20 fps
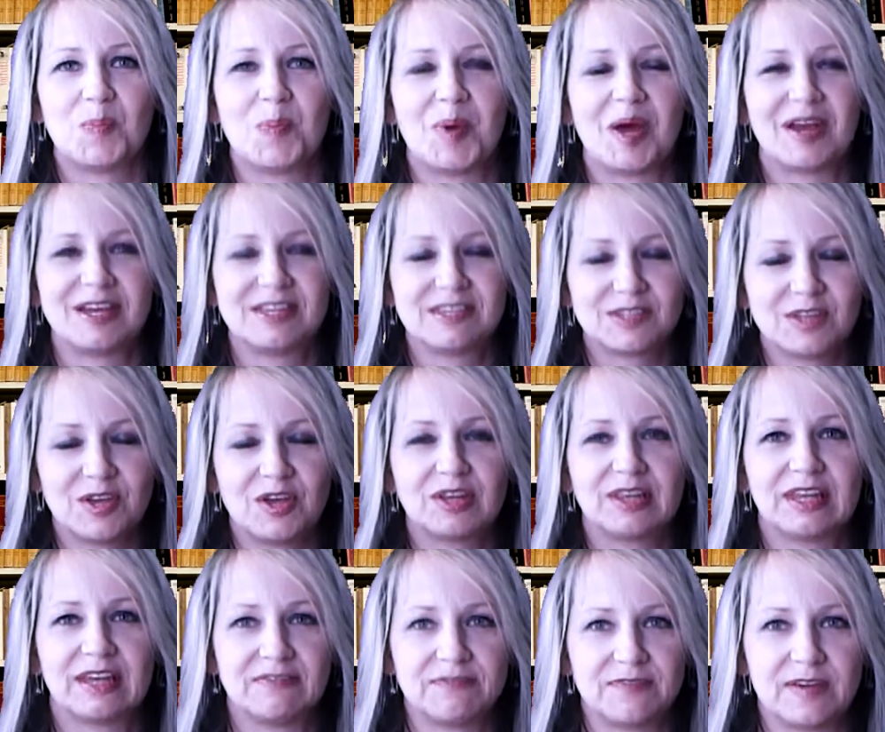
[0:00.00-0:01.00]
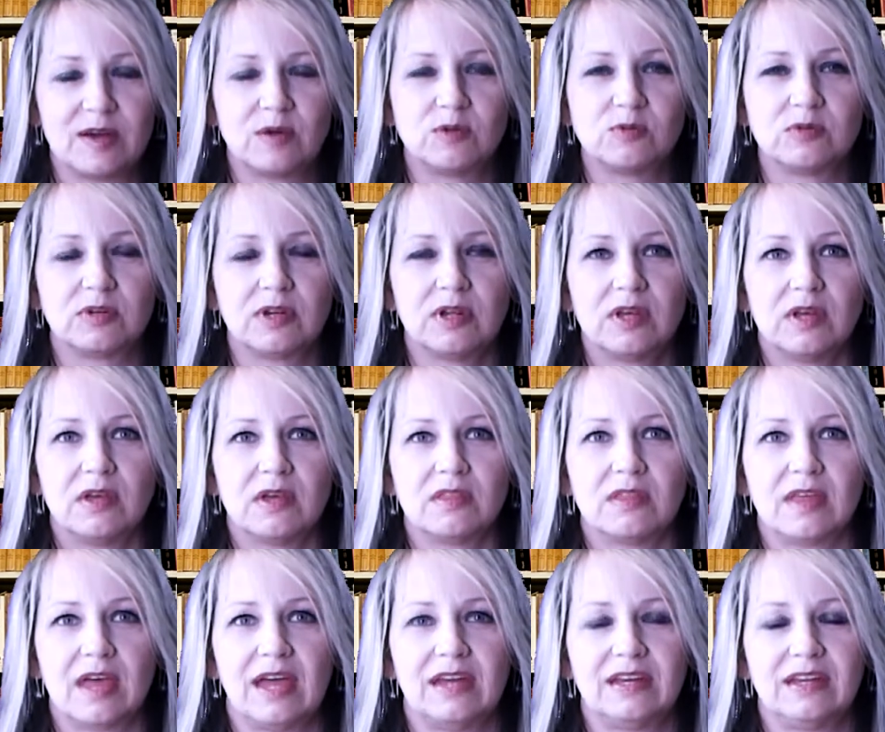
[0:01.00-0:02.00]
But I certainly felt
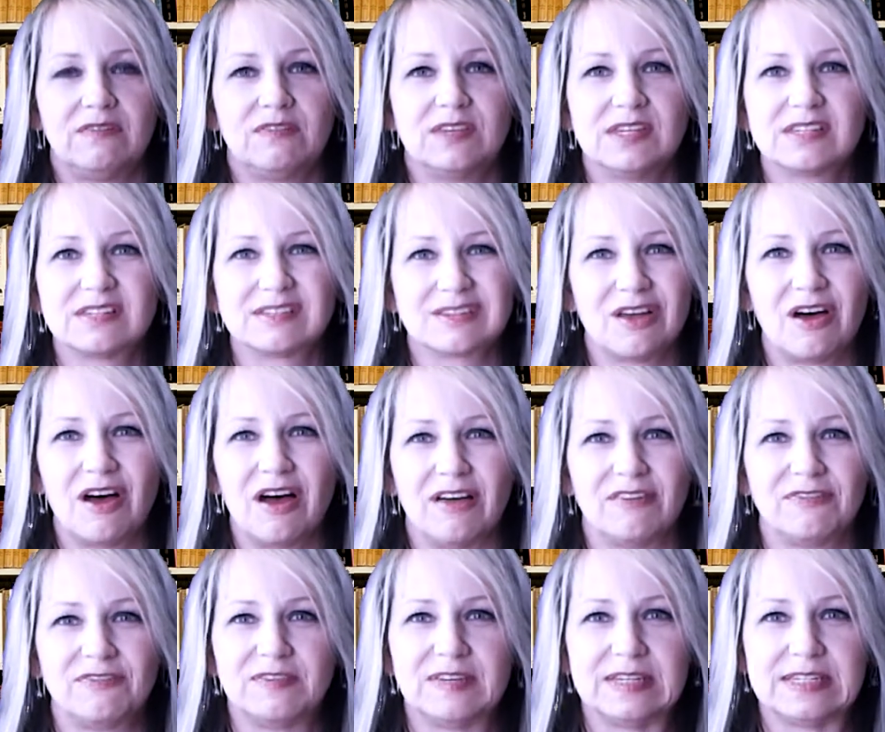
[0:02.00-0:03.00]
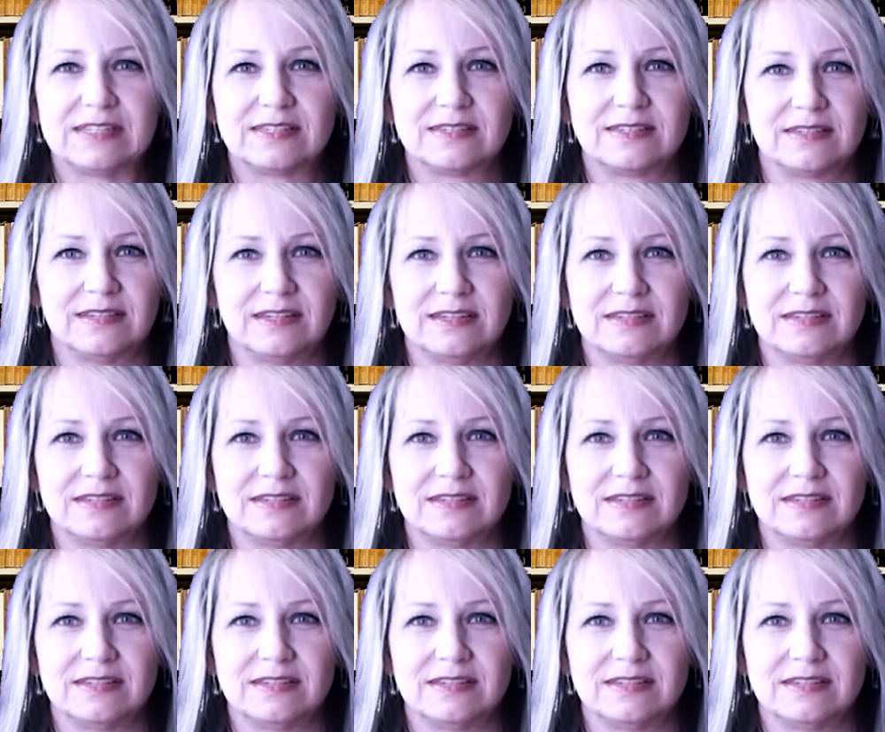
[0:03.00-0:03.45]
that if this is life, is